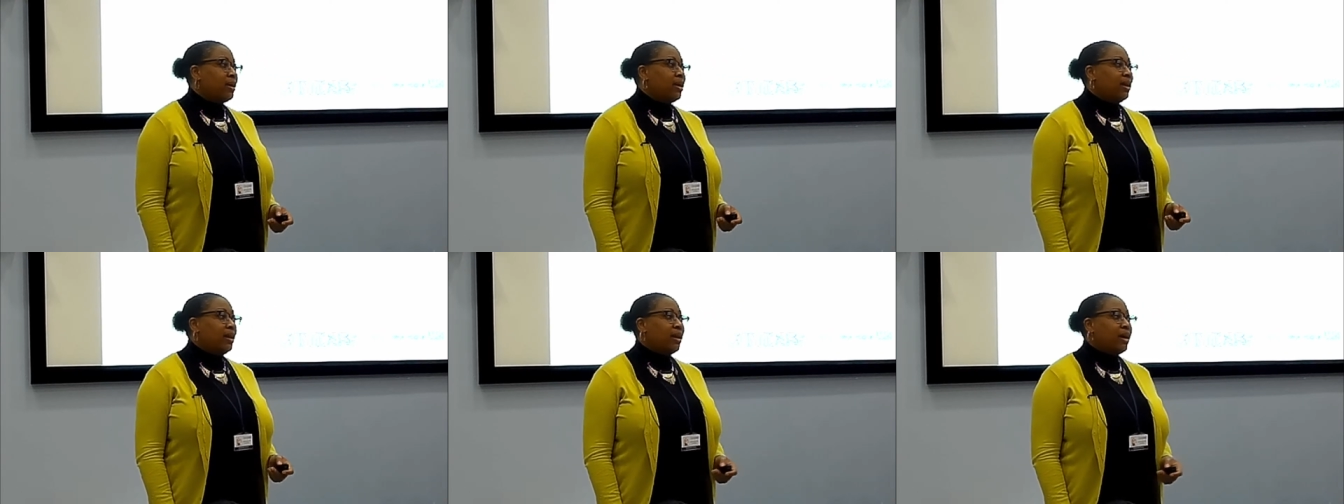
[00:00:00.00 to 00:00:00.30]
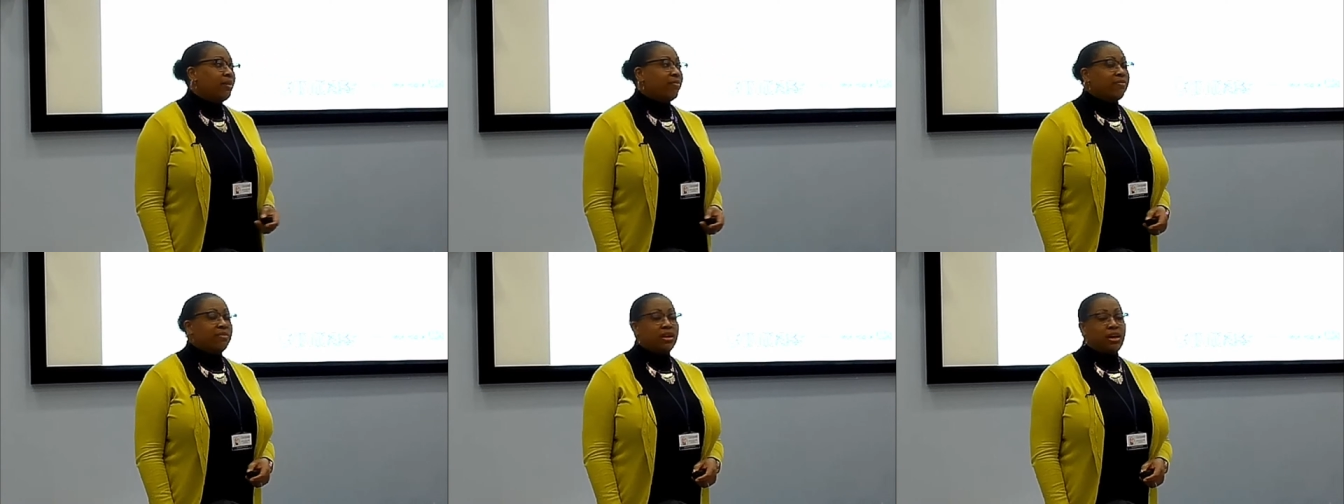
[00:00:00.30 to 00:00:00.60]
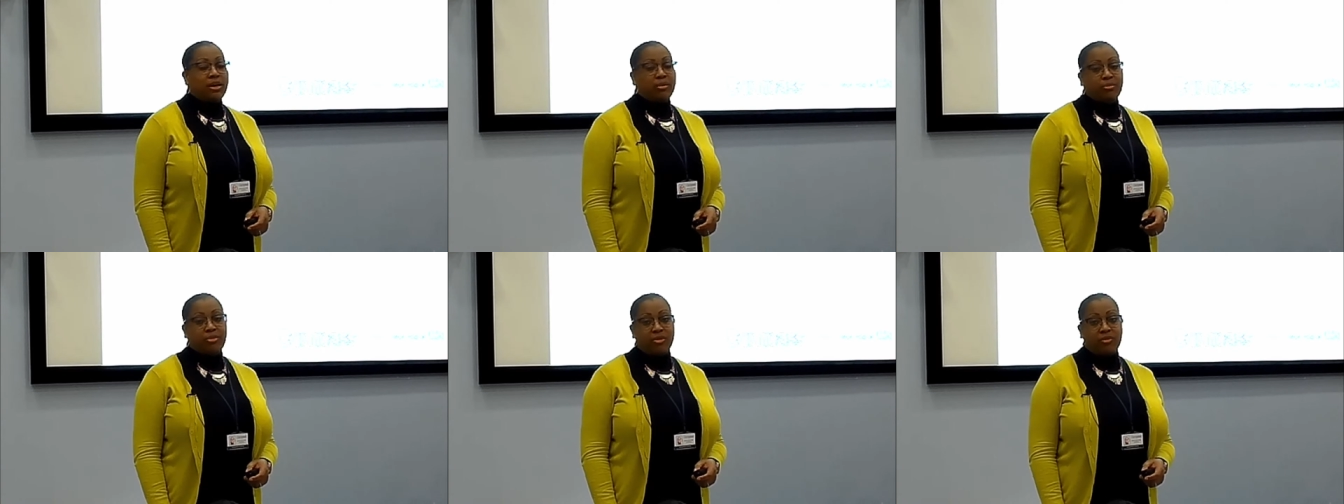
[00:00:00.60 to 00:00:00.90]

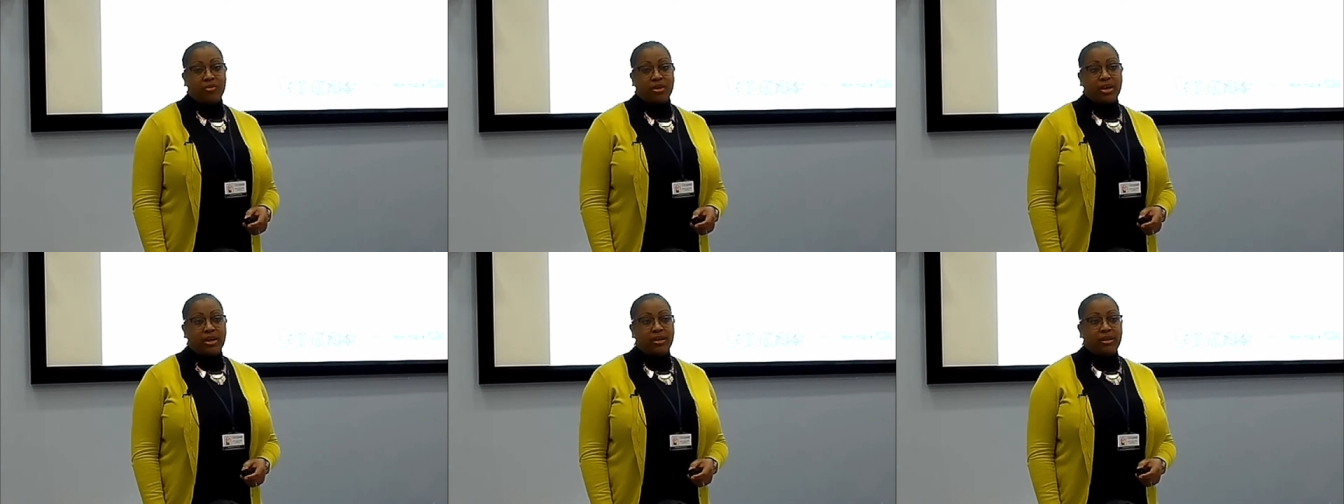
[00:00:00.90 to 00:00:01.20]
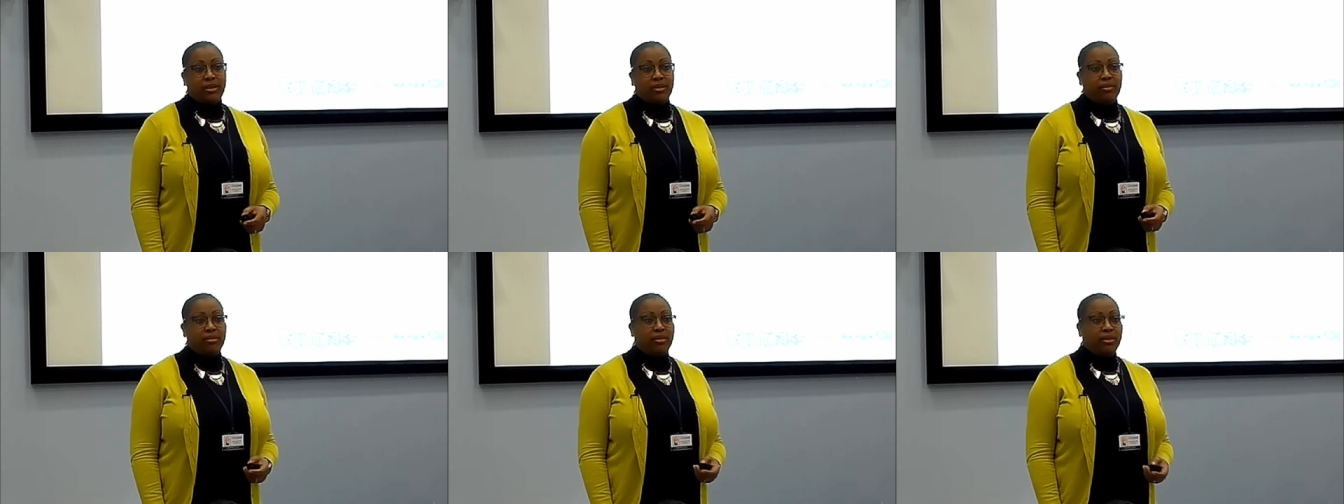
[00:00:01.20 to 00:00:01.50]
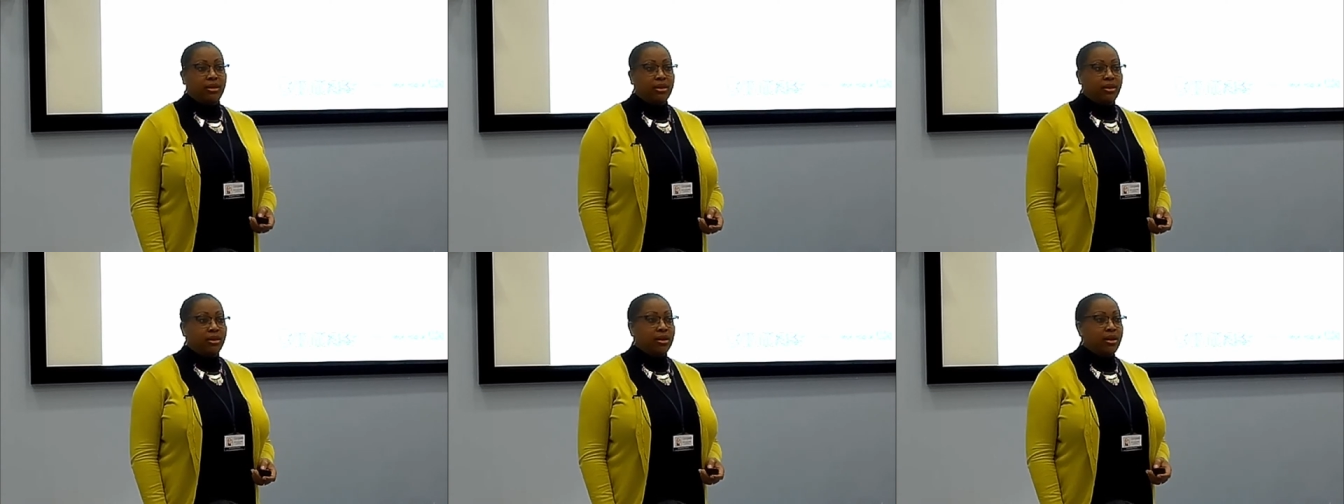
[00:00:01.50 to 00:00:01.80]
Lifeline provided
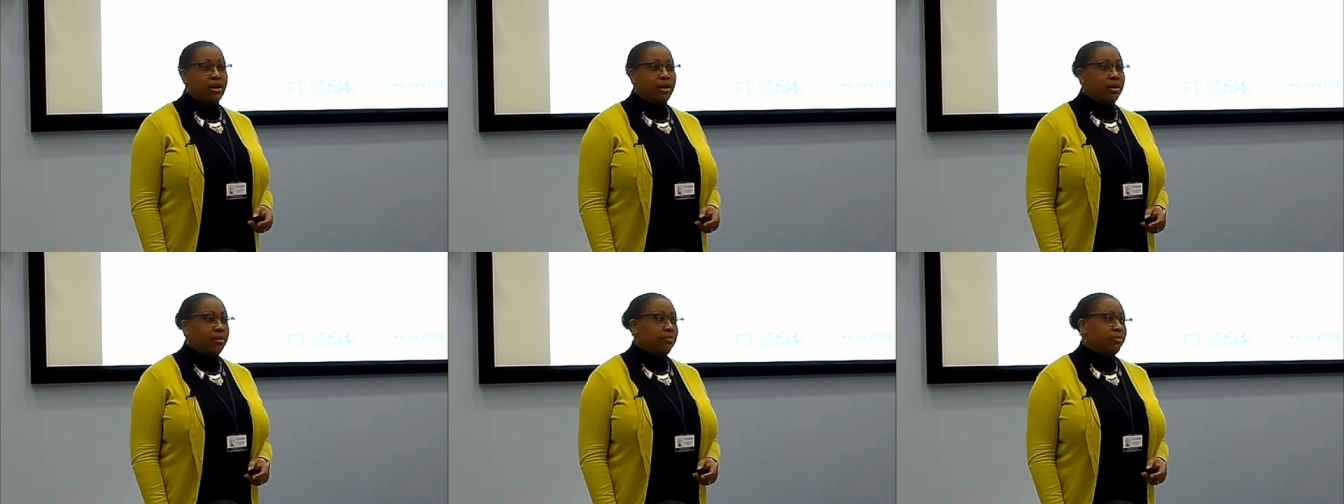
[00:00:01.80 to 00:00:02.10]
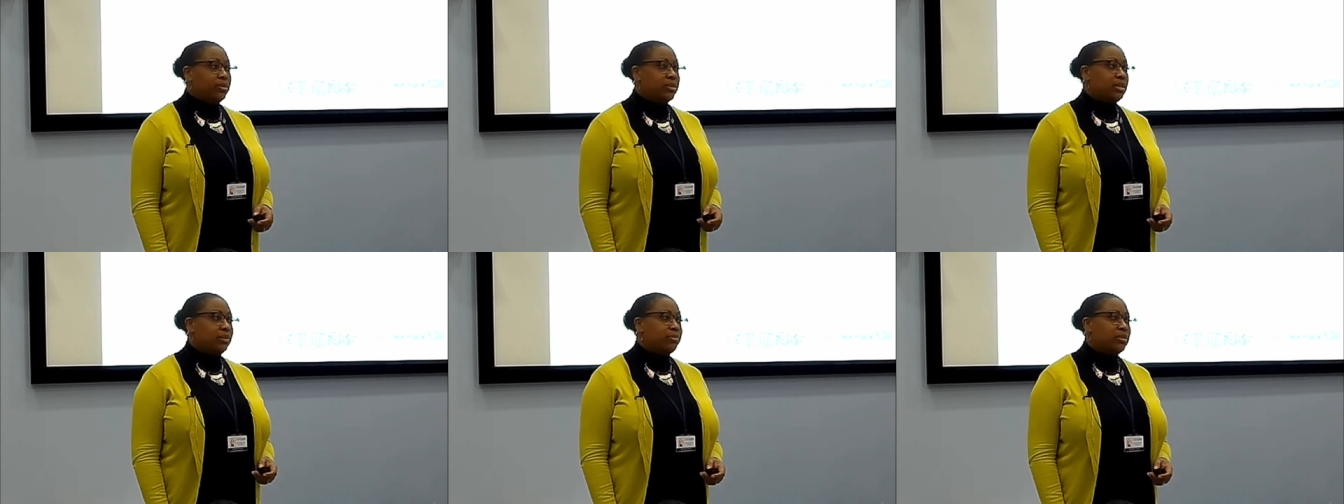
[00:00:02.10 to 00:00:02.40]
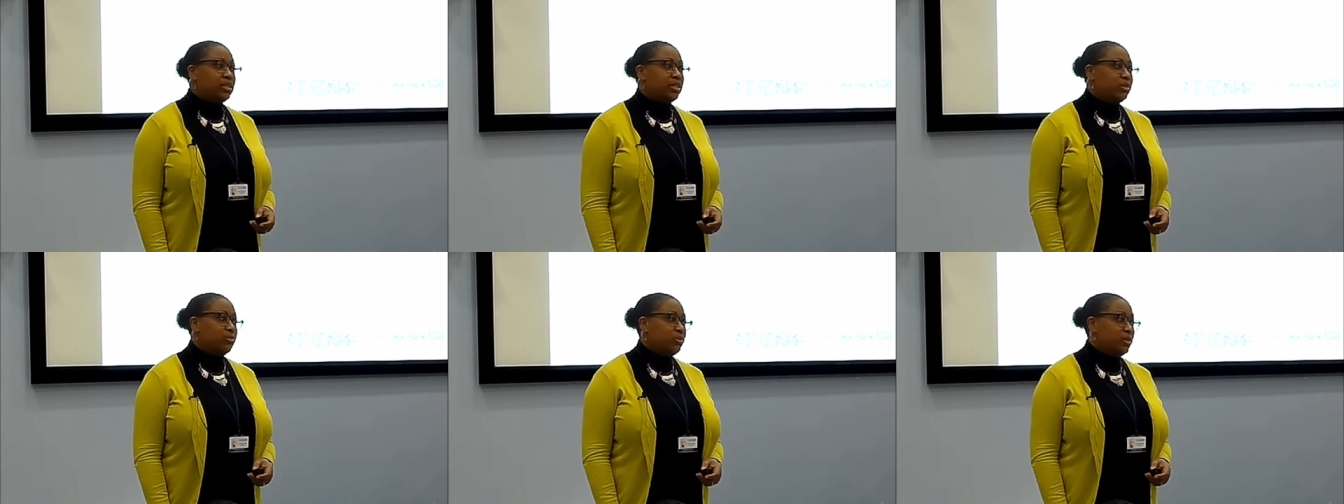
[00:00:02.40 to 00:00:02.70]
the um,
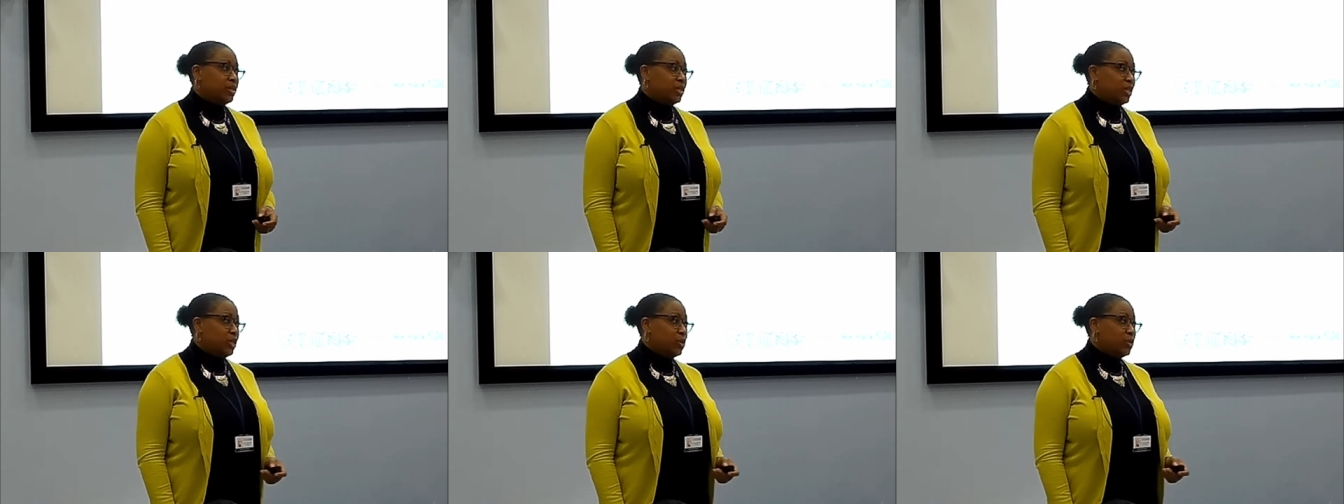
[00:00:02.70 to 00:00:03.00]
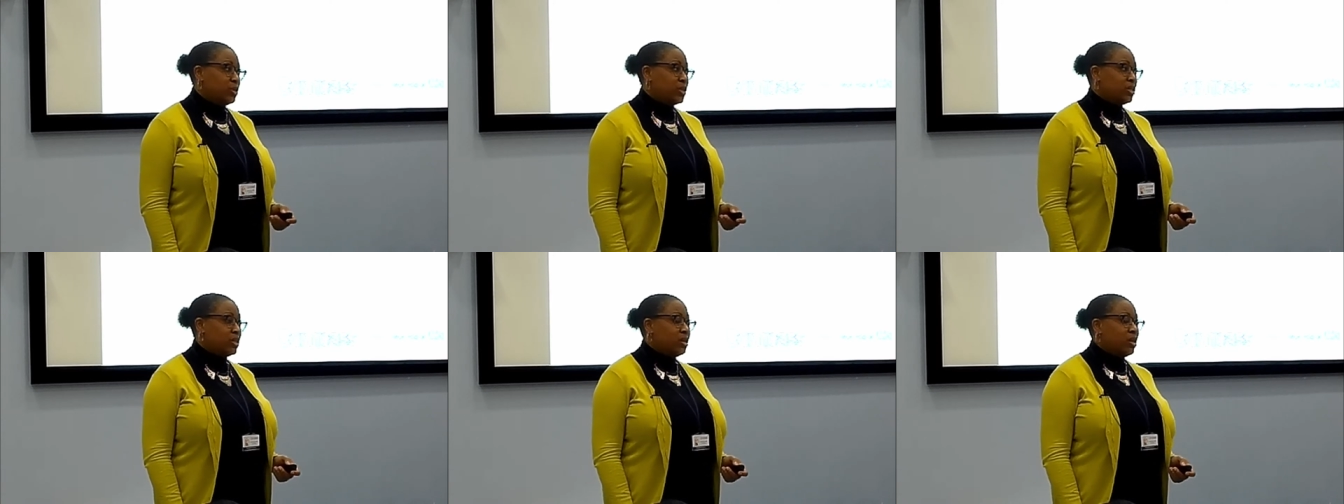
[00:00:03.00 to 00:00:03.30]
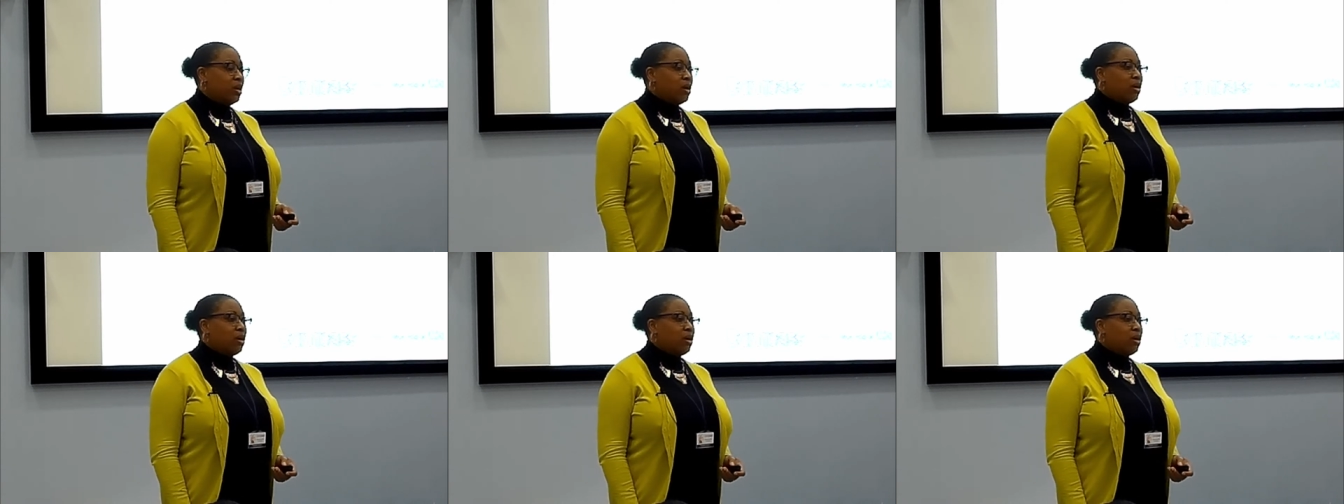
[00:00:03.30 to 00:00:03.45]
substance misuse,